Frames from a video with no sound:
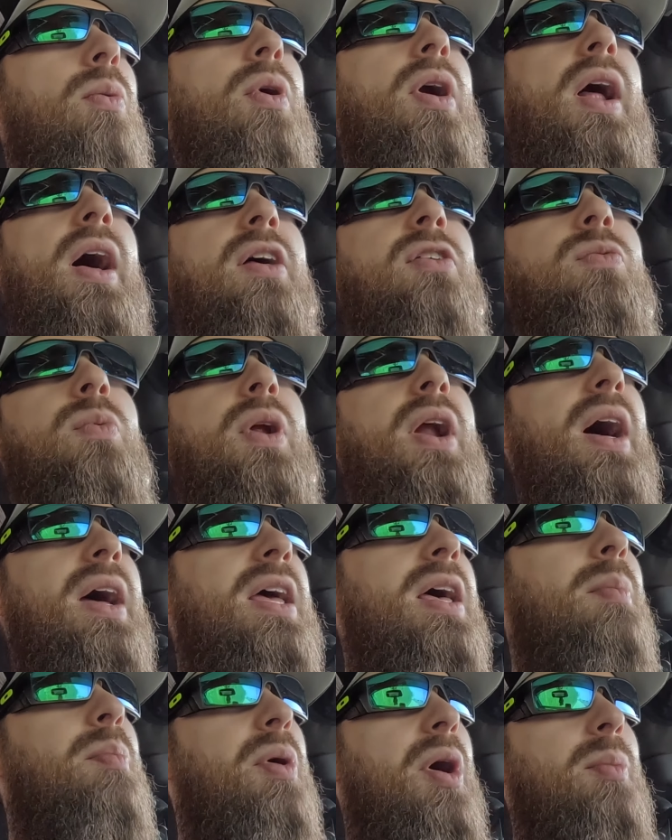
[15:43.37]
Whereas when I
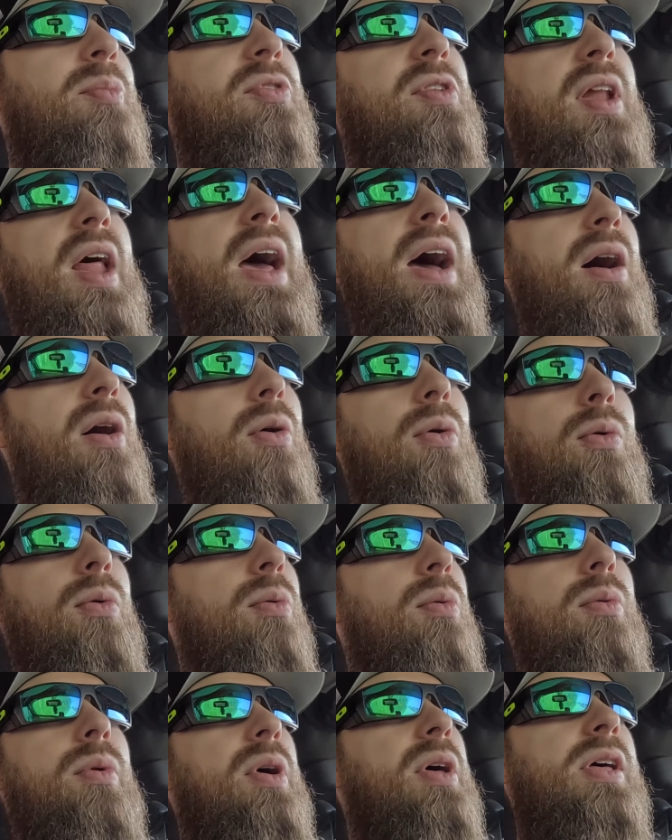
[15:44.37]
hit bumps now,
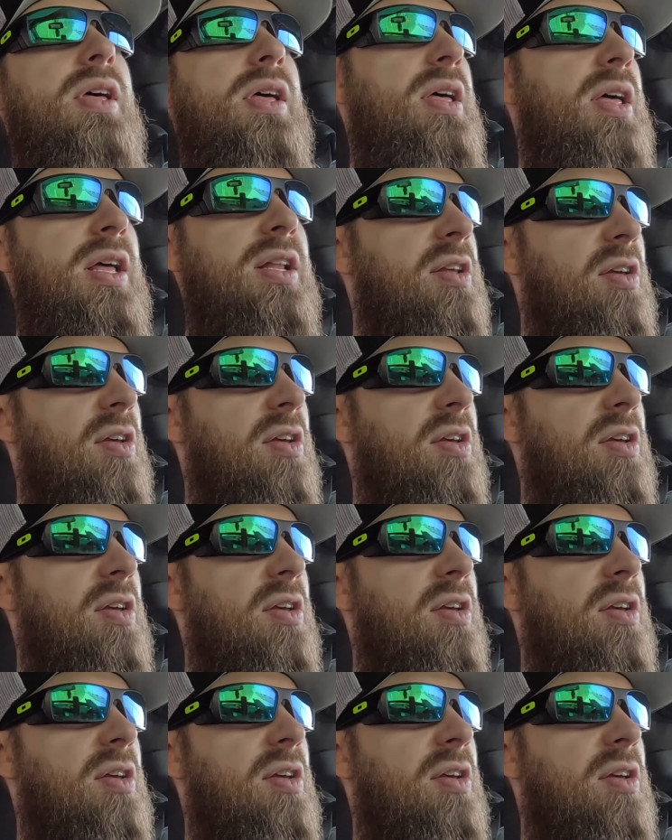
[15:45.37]
it